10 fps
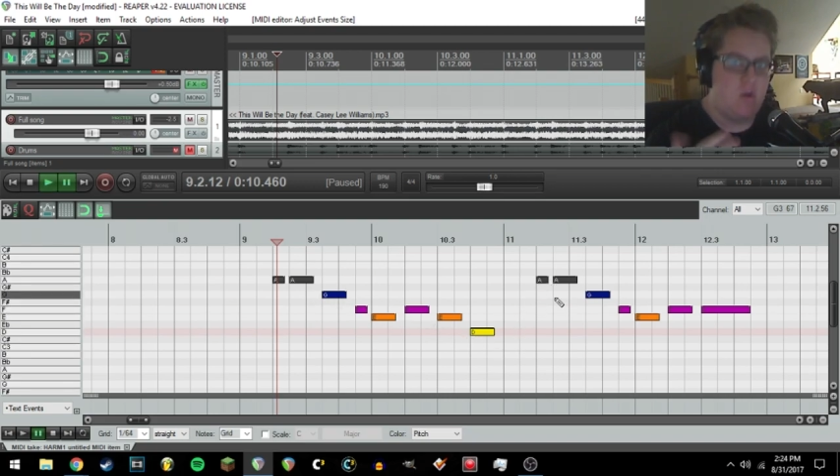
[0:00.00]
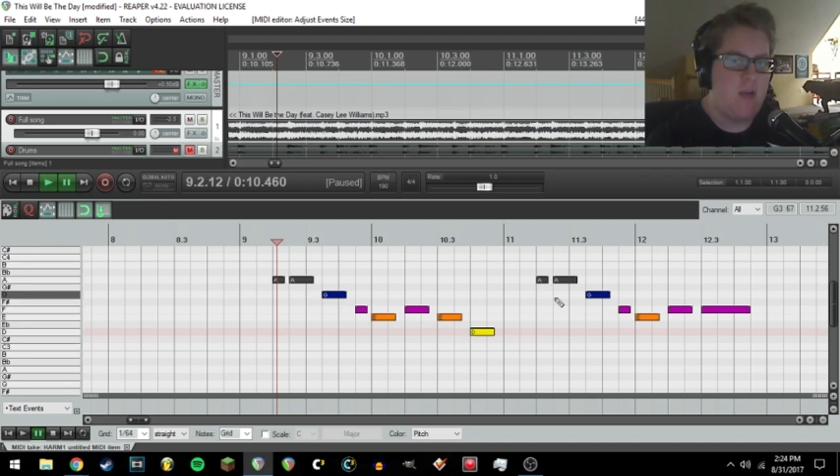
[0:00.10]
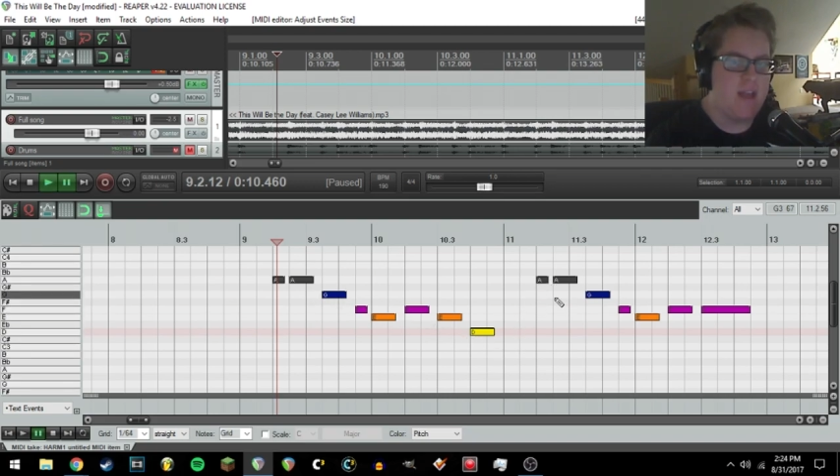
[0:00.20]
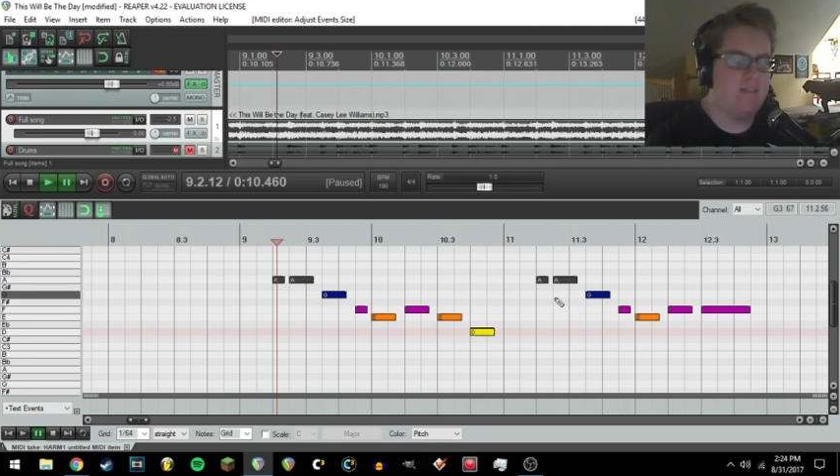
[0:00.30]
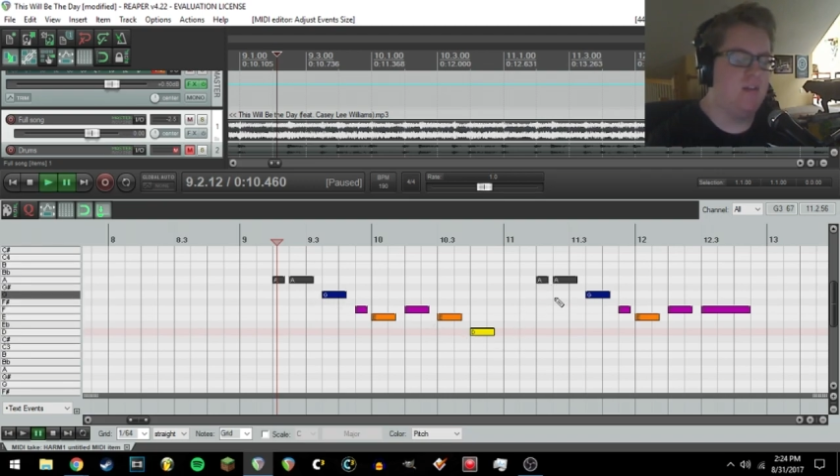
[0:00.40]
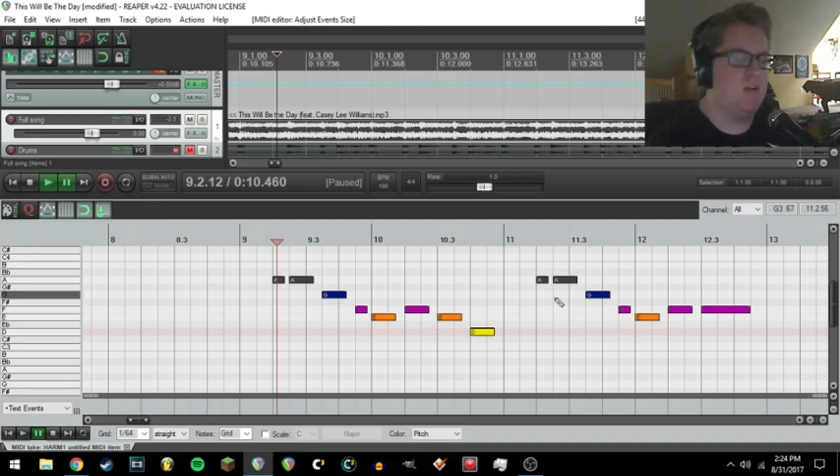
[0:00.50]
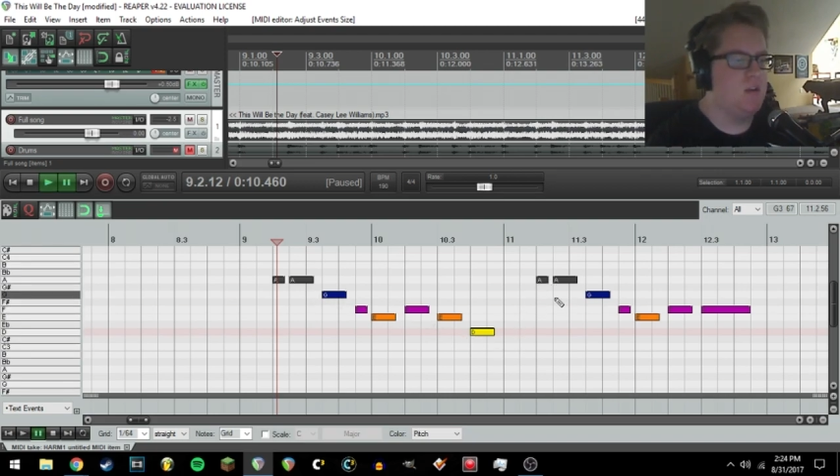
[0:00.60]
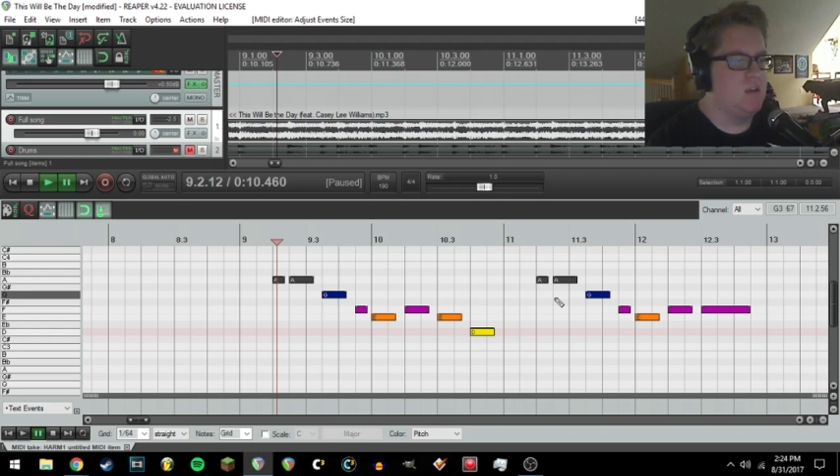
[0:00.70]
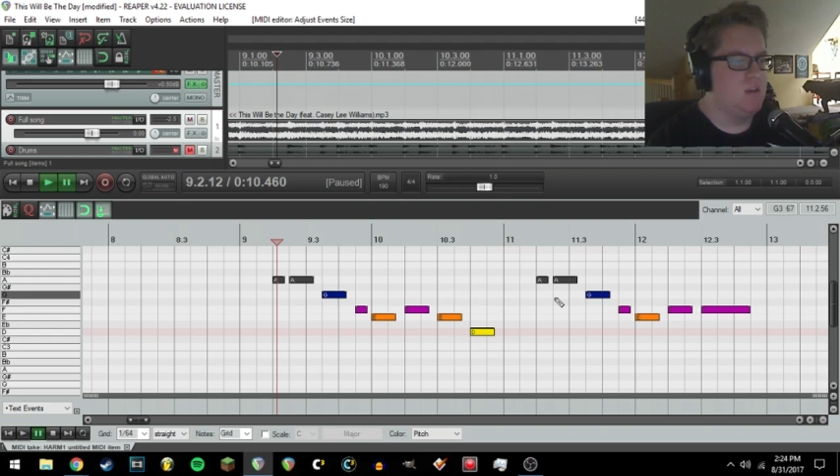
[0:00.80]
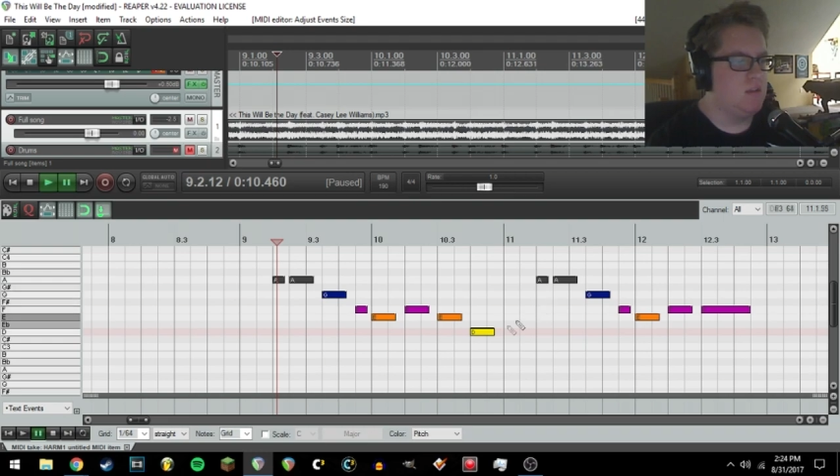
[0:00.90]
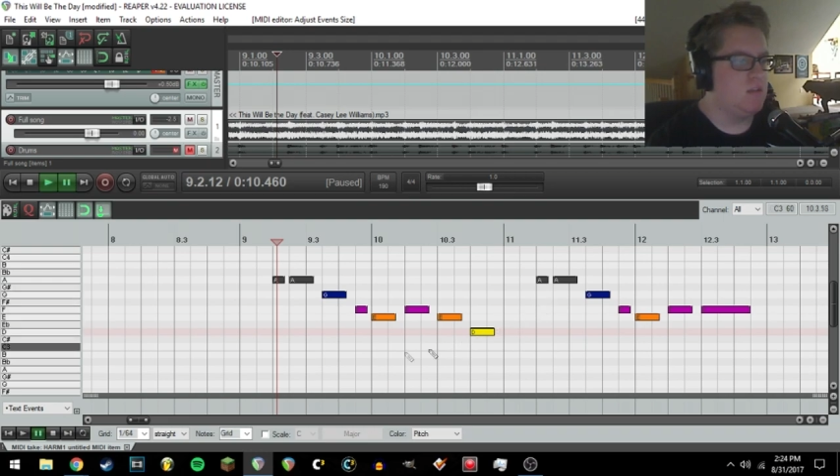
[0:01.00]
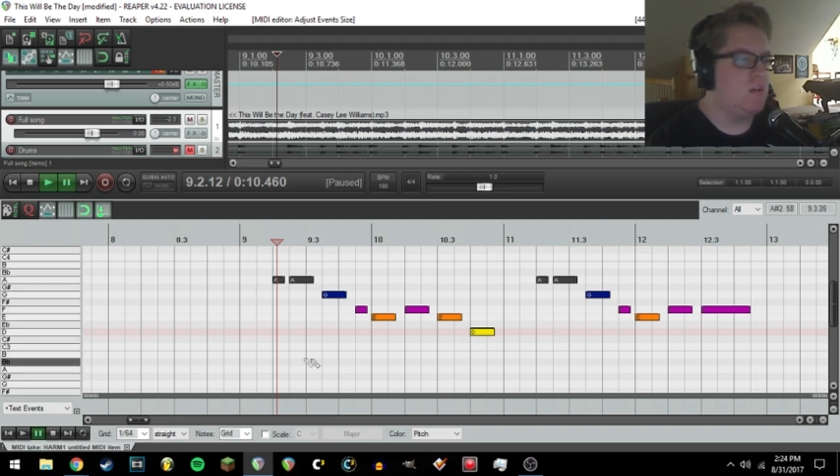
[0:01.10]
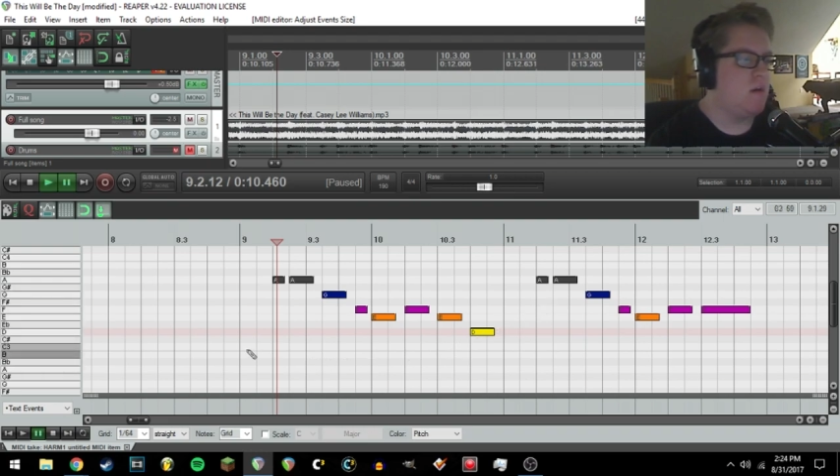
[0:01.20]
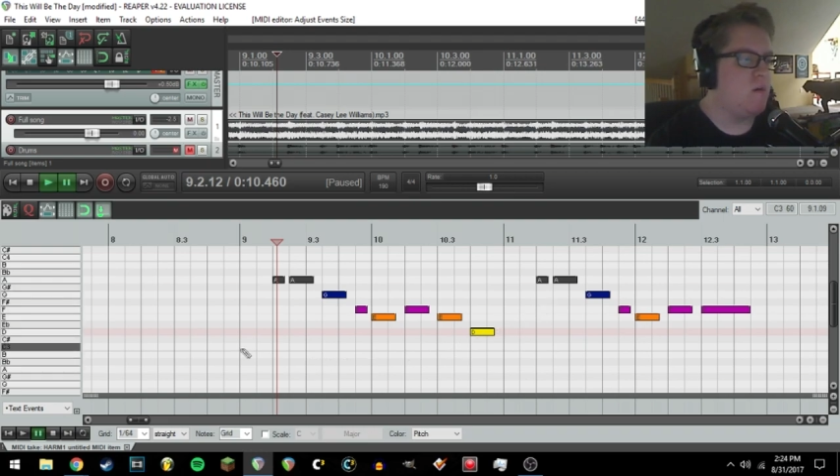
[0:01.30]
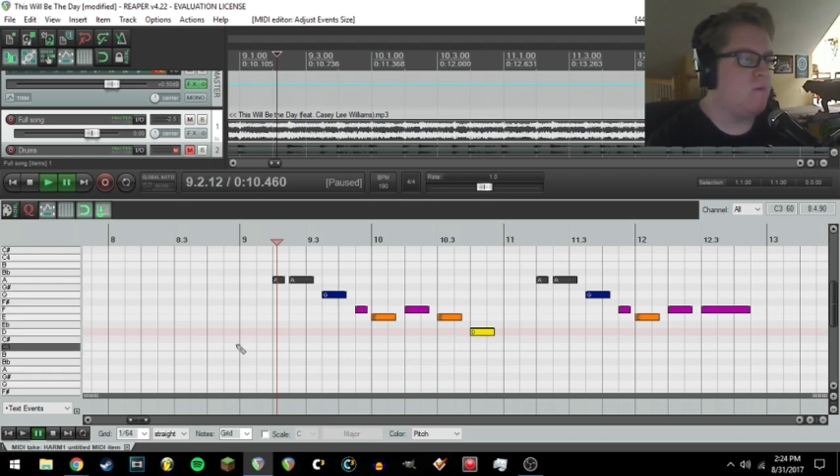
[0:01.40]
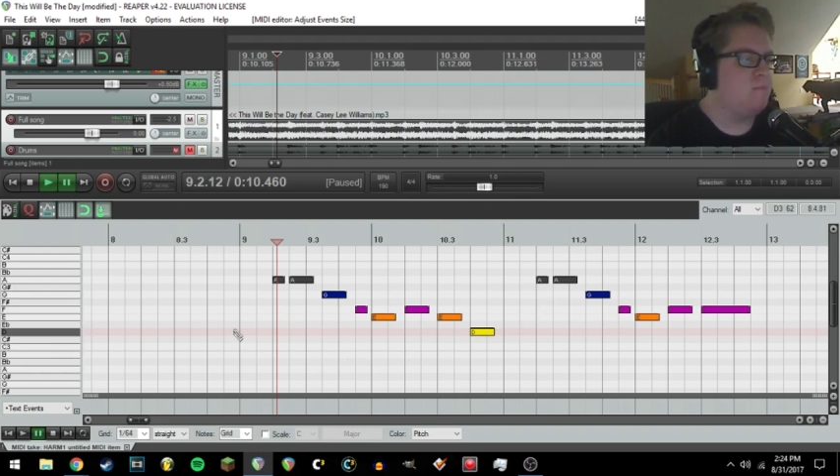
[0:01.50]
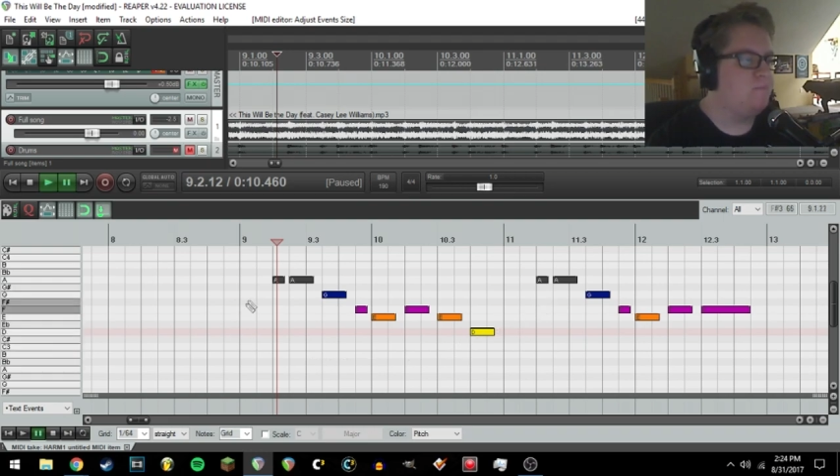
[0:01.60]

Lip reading: correct. So